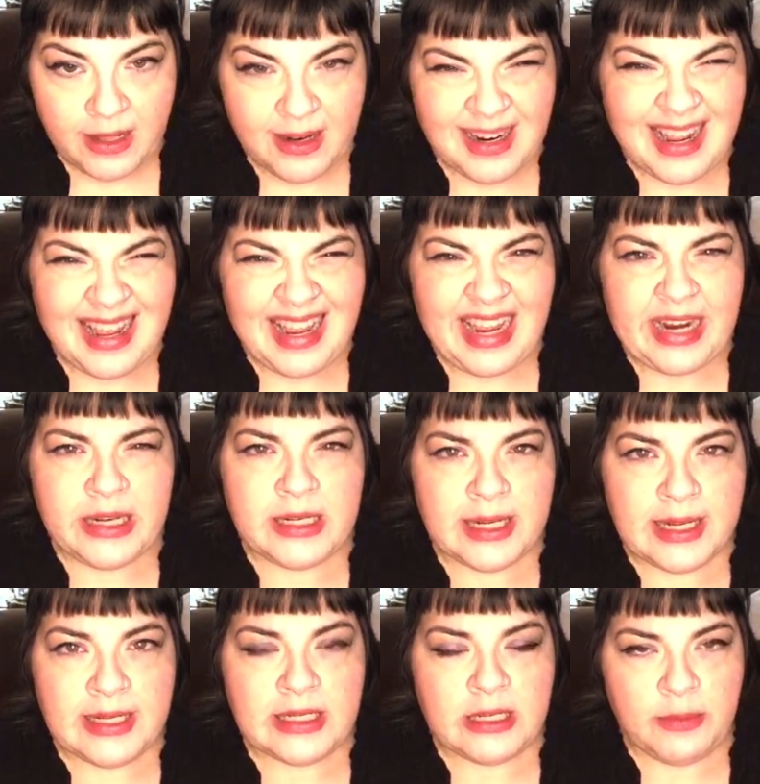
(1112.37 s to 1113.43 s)
9
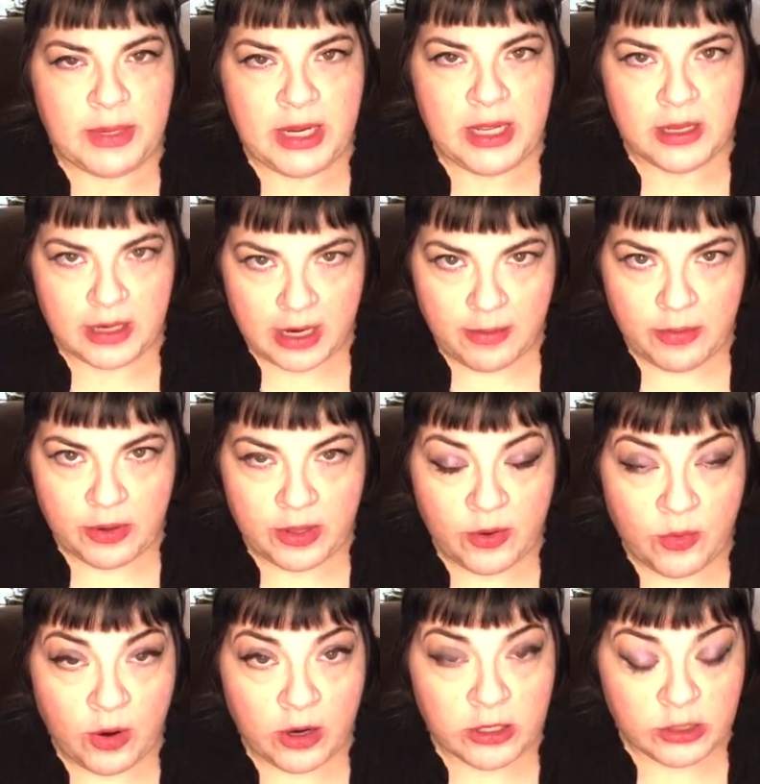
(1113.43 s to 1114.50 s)
tends to be the number
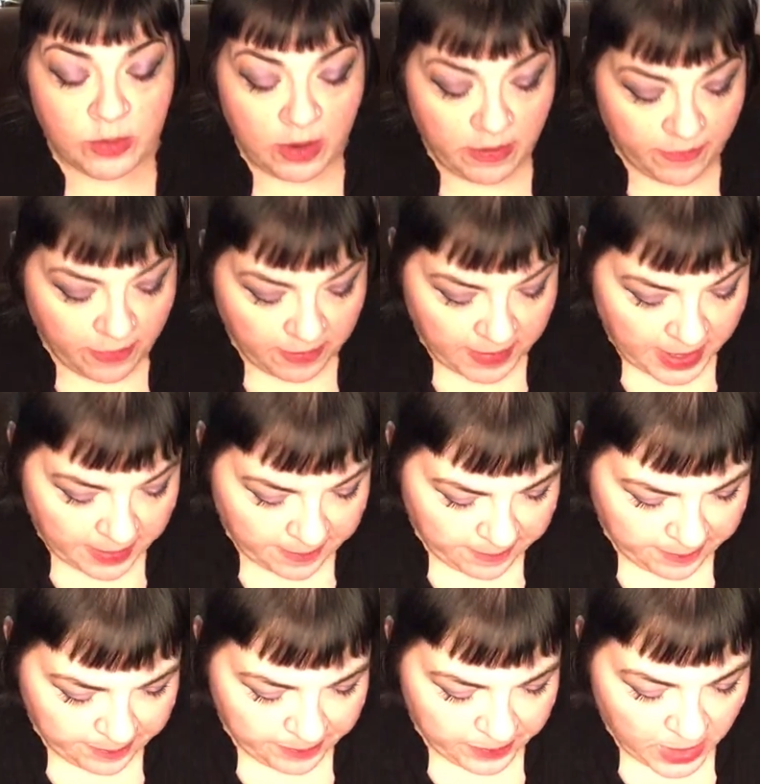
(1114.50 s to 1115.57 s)
that works well for me.
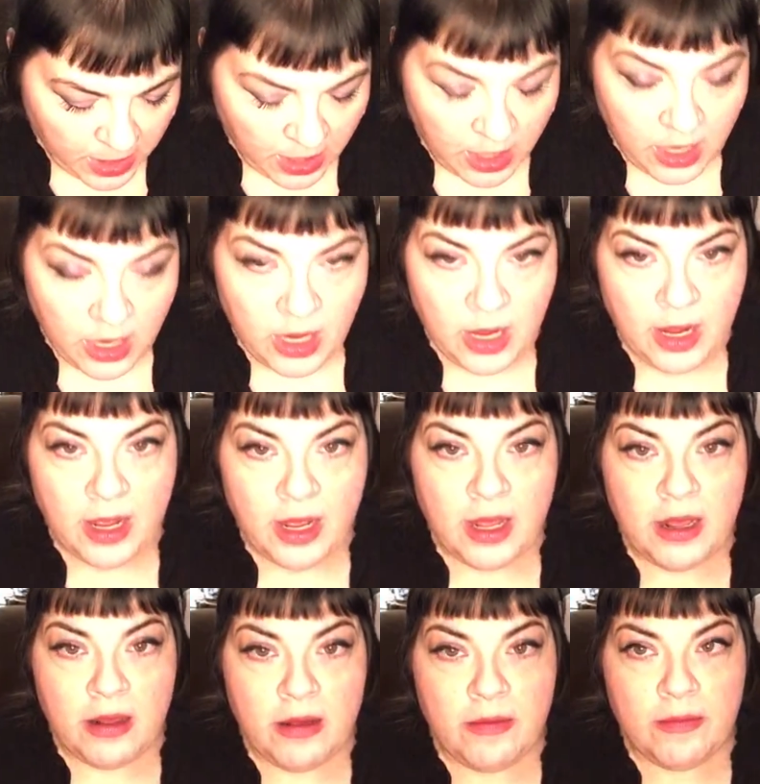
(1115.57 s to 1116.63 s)

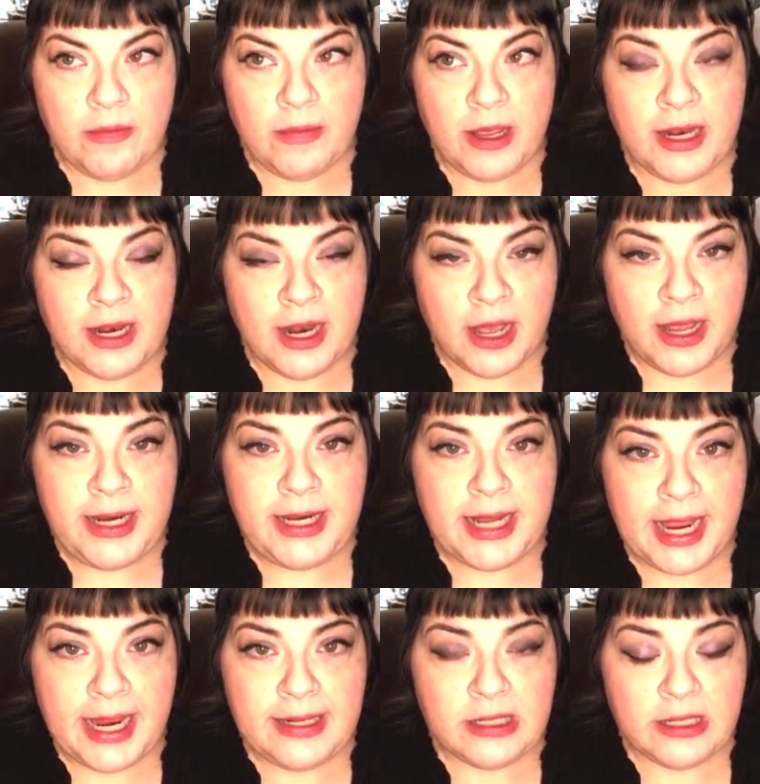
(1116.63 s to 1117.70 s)
And 9
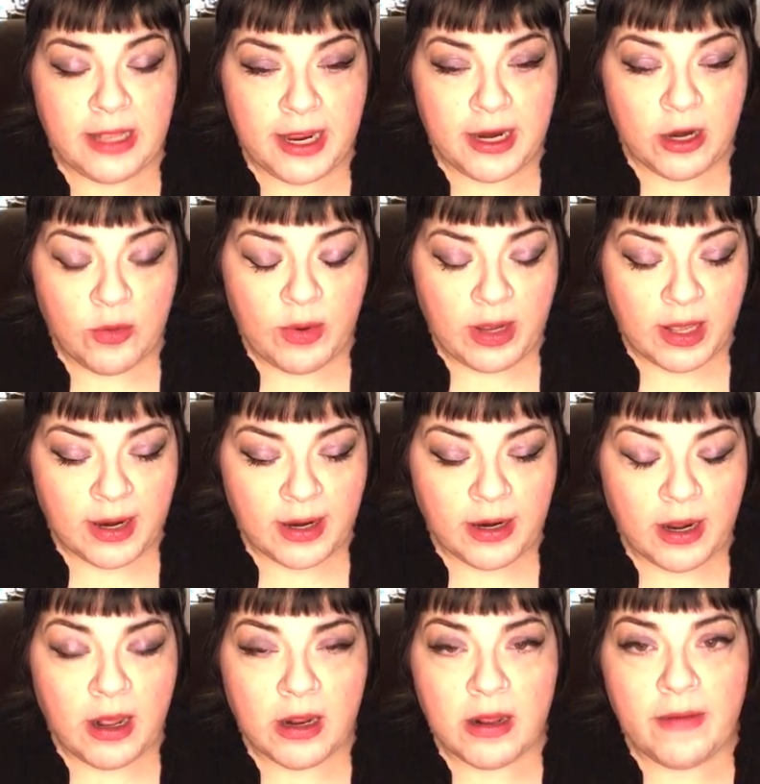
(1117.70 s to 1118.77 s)
days later, we got a
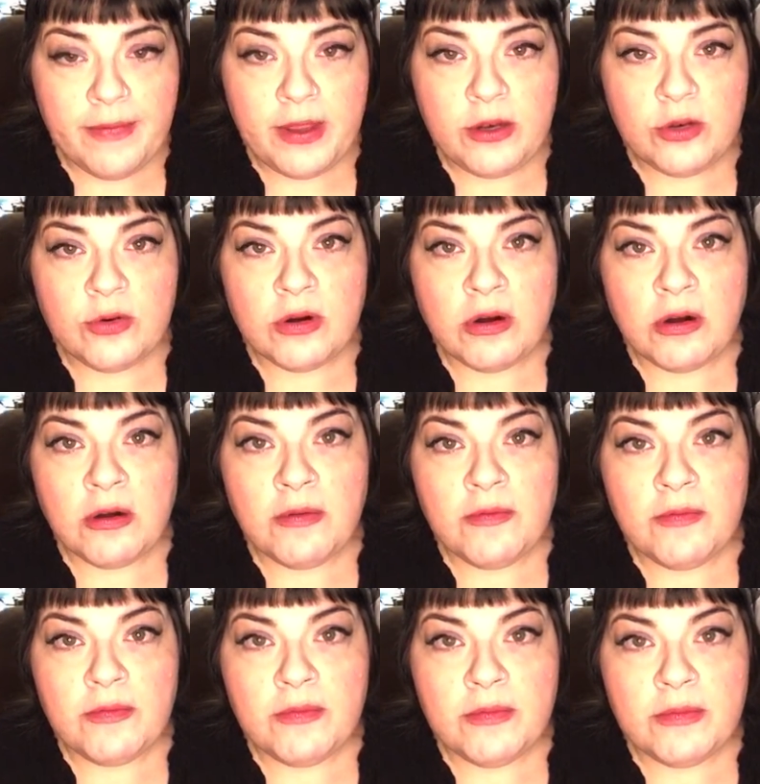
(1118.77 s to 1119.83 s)
knock on the door.
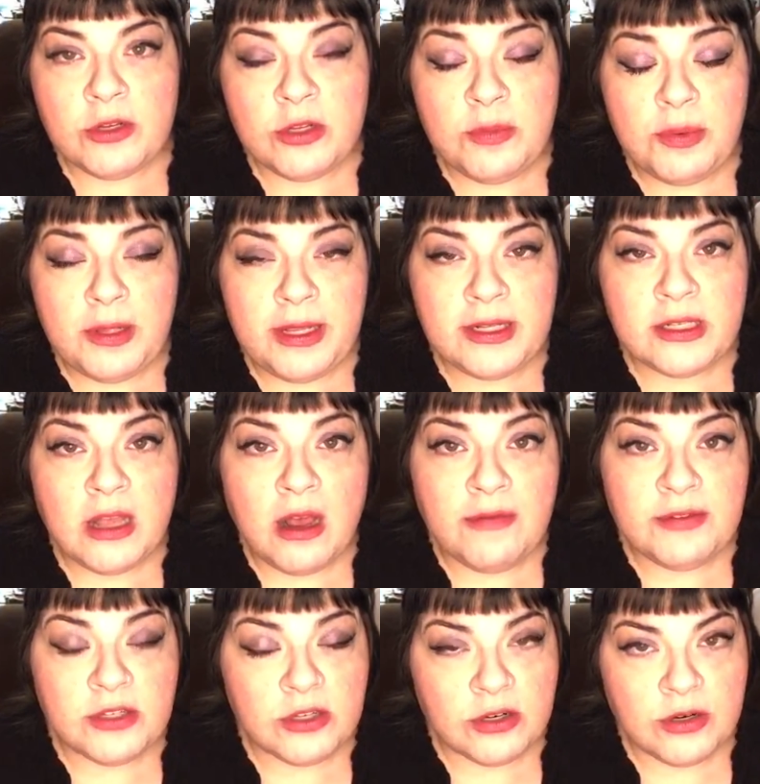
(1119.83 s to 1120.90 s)
2 police
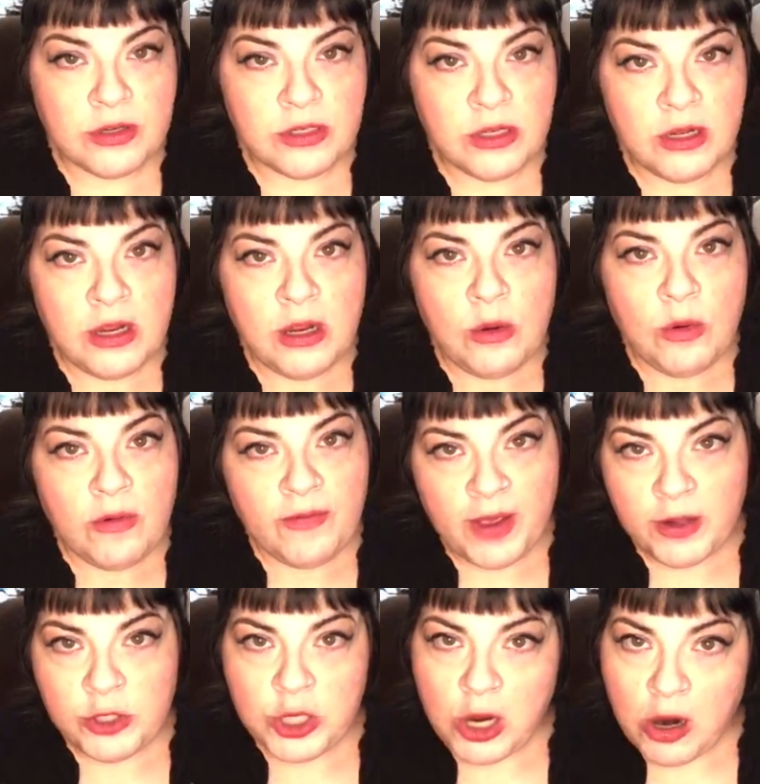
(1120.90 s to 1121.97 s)
officers.
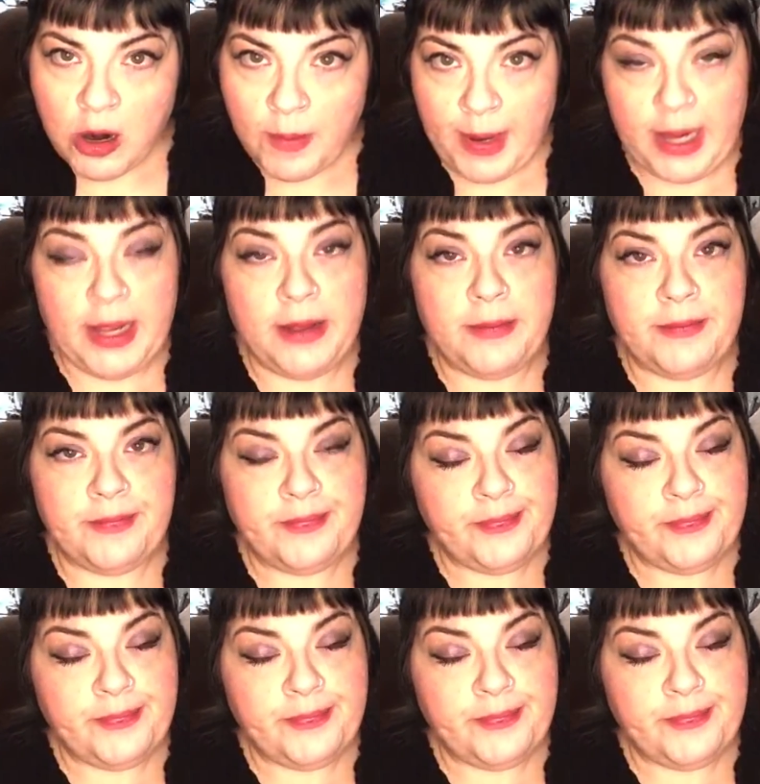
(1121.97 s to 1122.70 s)
Found your car, ma'am.